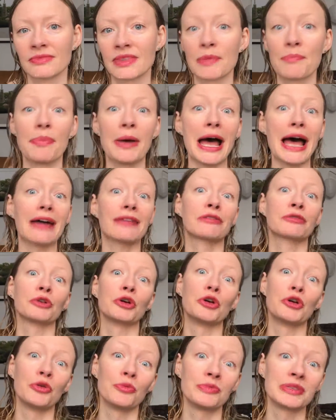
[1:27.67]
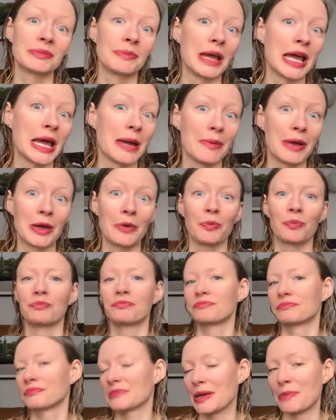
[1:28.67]
The bathrooms maybe
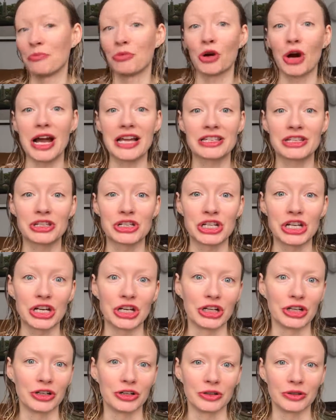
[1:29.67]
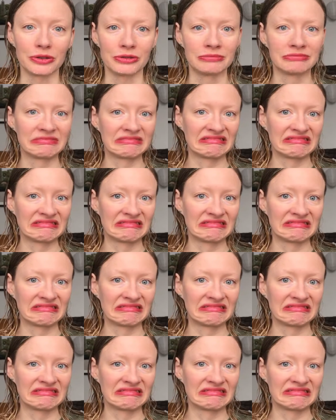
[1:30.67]
impressed you.